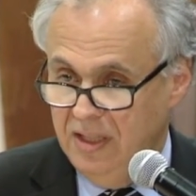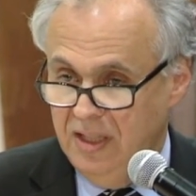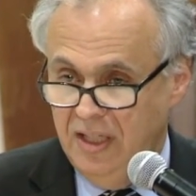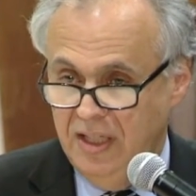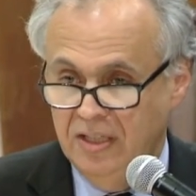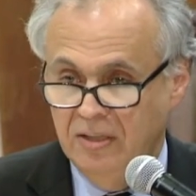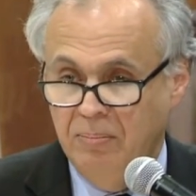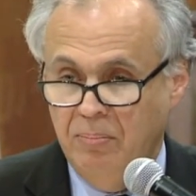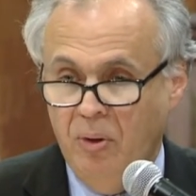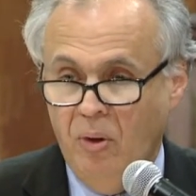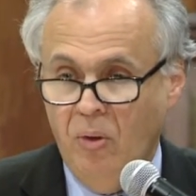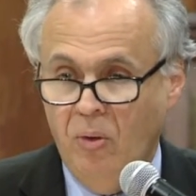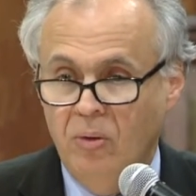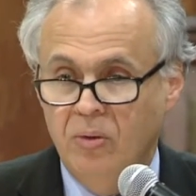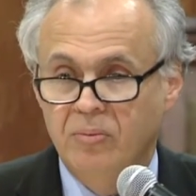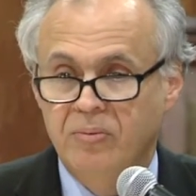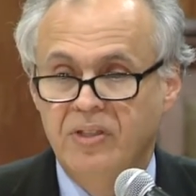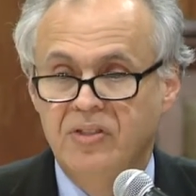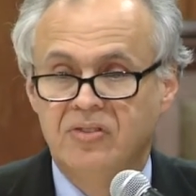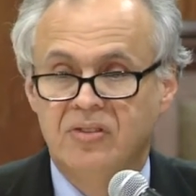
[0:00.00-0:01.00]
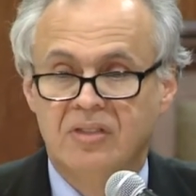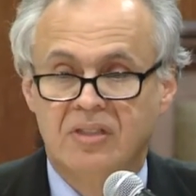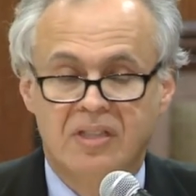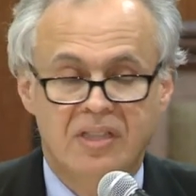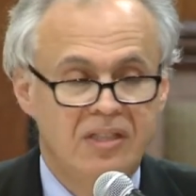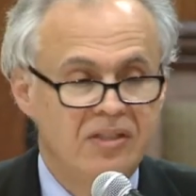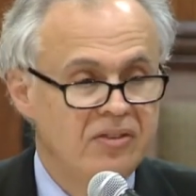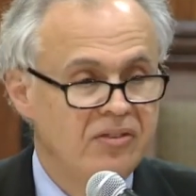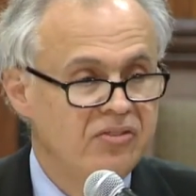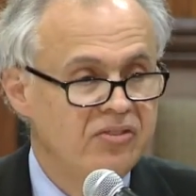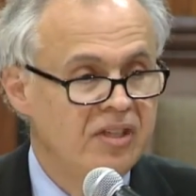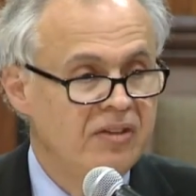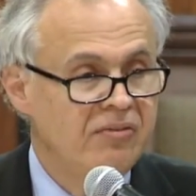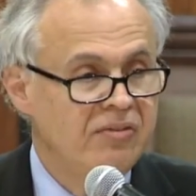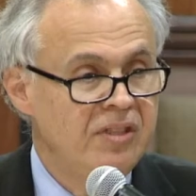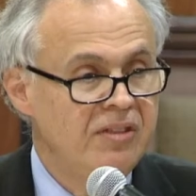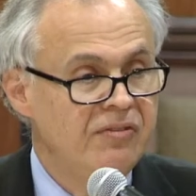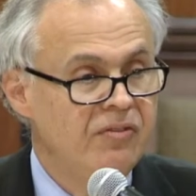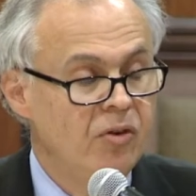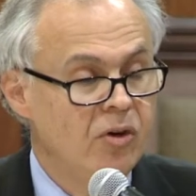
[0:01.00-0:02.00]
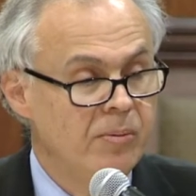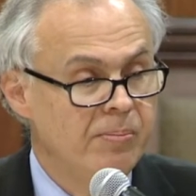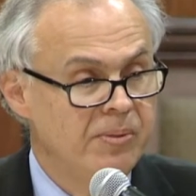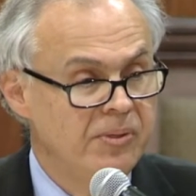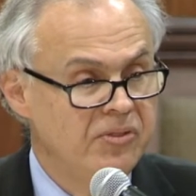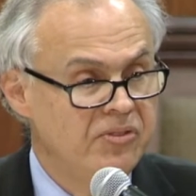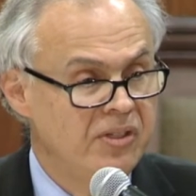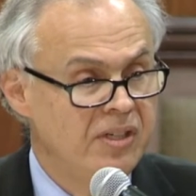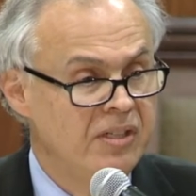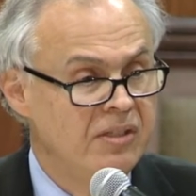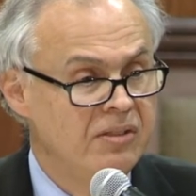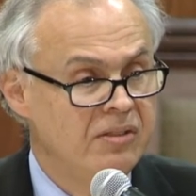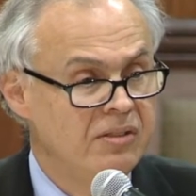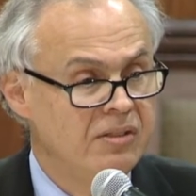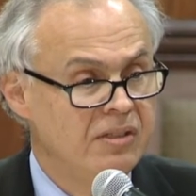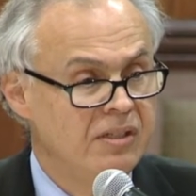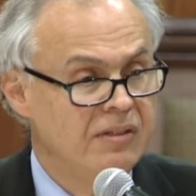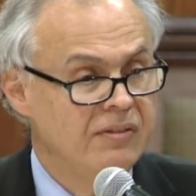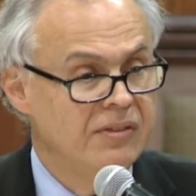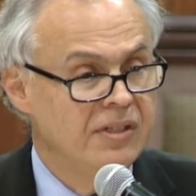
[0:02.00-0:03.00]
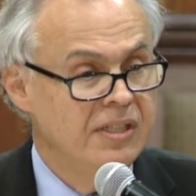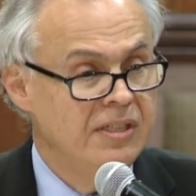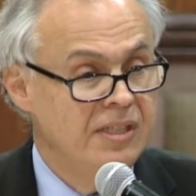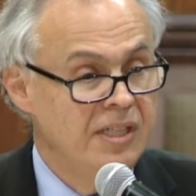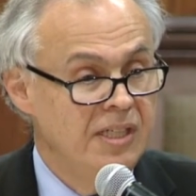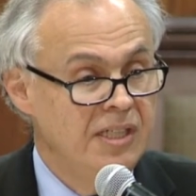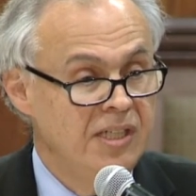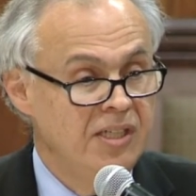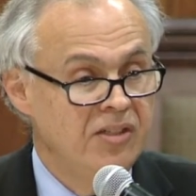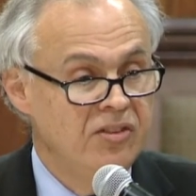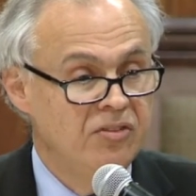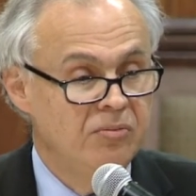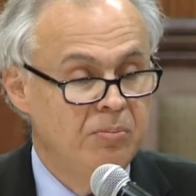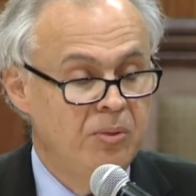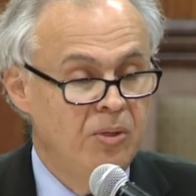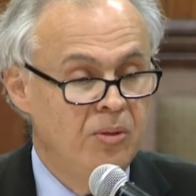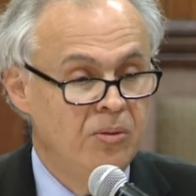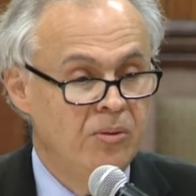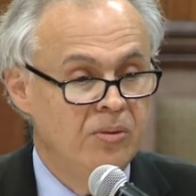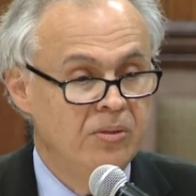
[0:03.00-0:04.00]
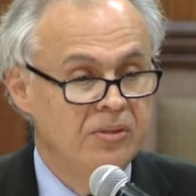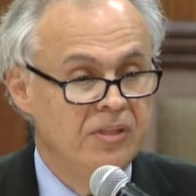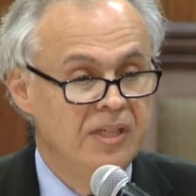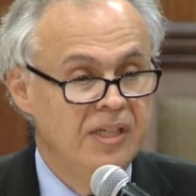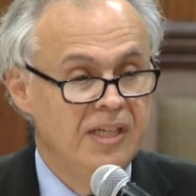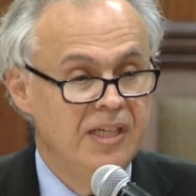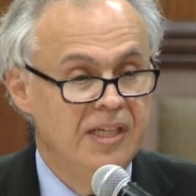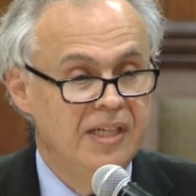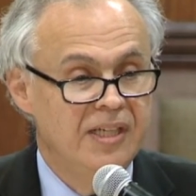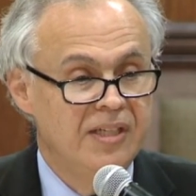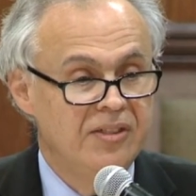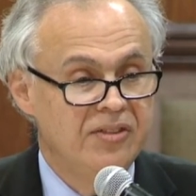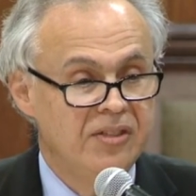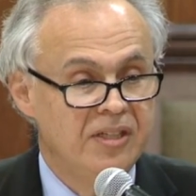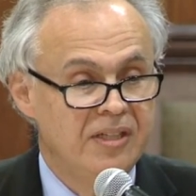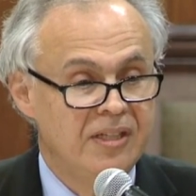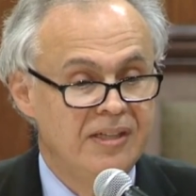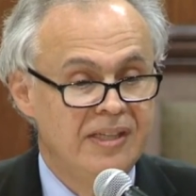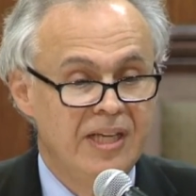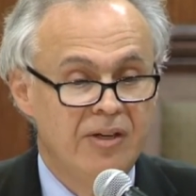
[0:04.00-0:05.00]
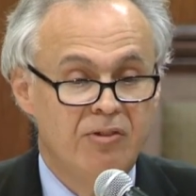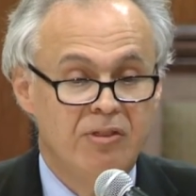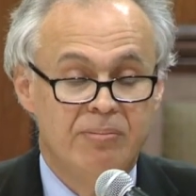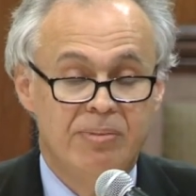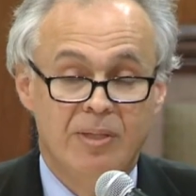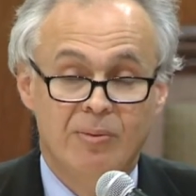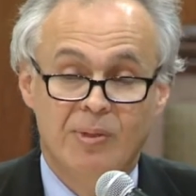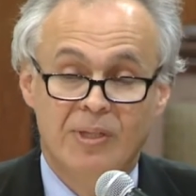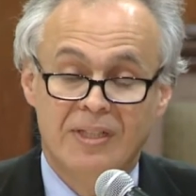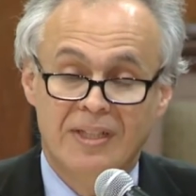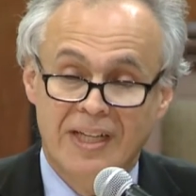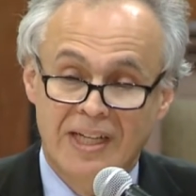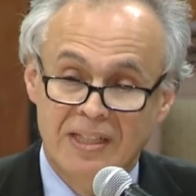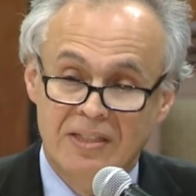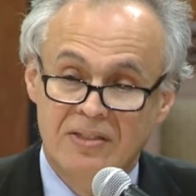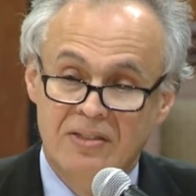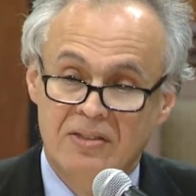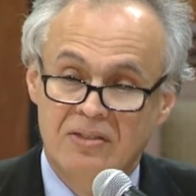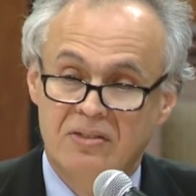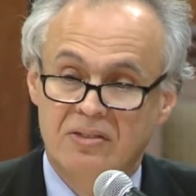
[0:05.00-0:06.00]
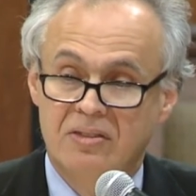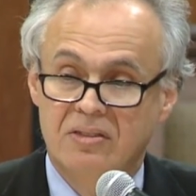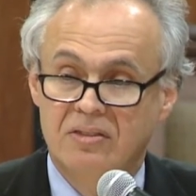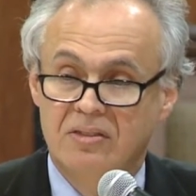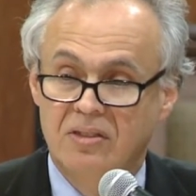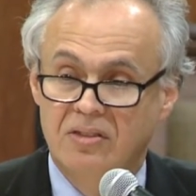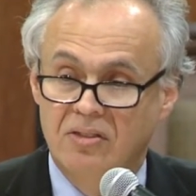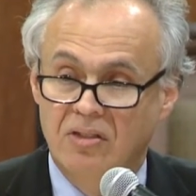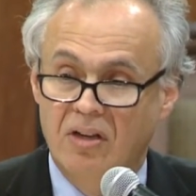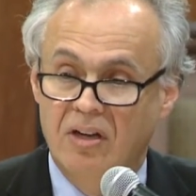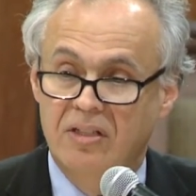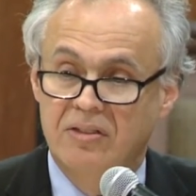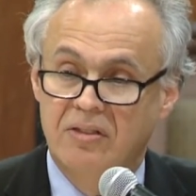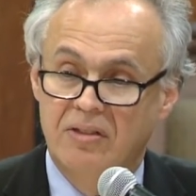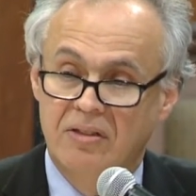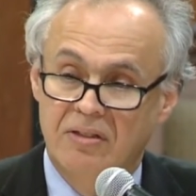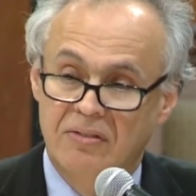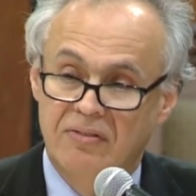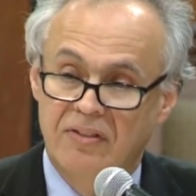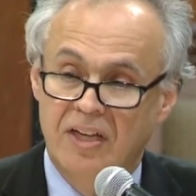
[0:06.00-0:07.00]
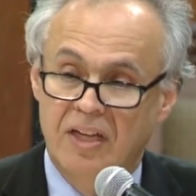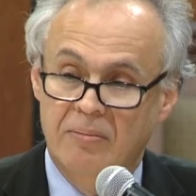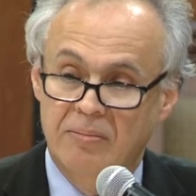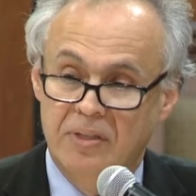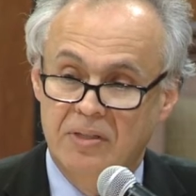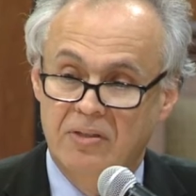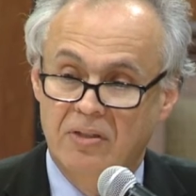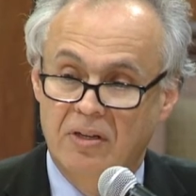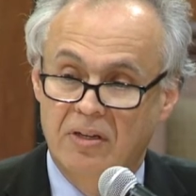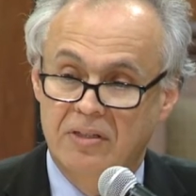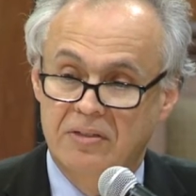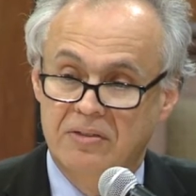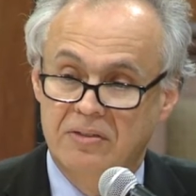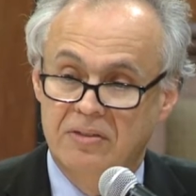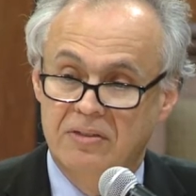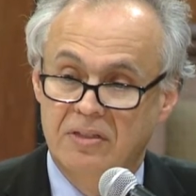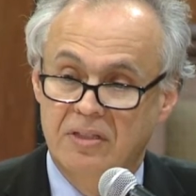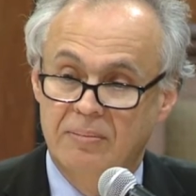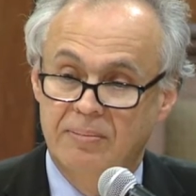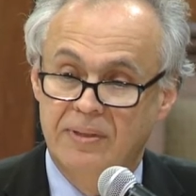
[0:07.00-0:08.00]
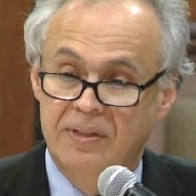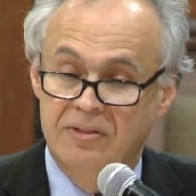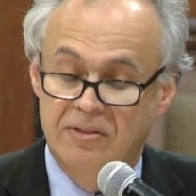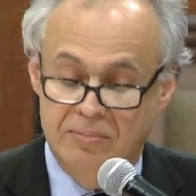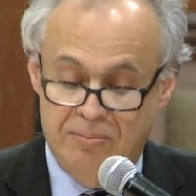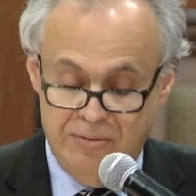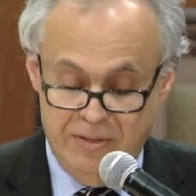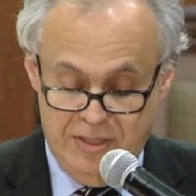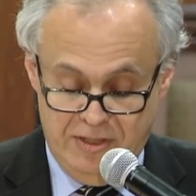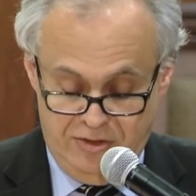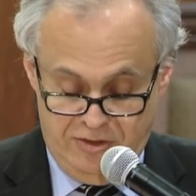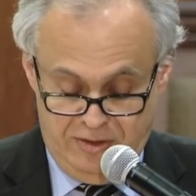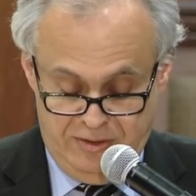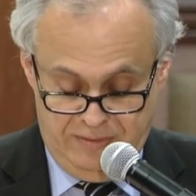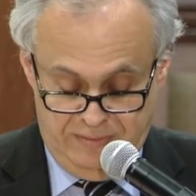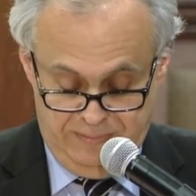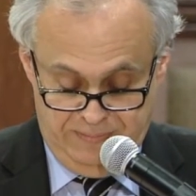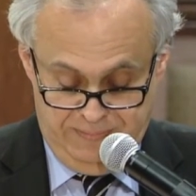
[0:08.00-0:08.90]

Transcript: In a poll recently, 74% of Canadians polled said that they would be reluctant to talk to their family doctor about depression.